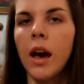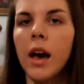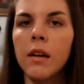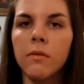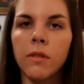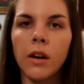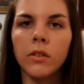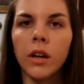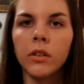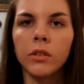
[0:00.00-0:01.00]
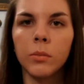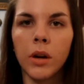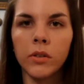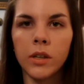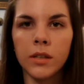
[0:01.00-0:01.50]
I found out
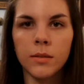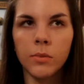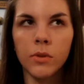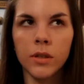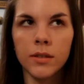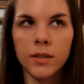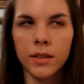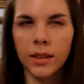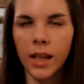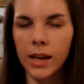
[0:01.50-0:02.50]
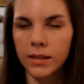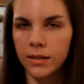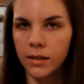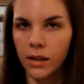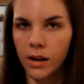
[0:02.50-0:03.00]
about these books
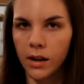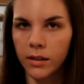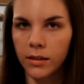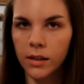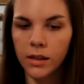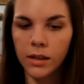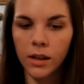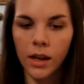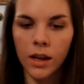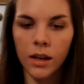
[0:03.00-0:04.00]
last year, I think,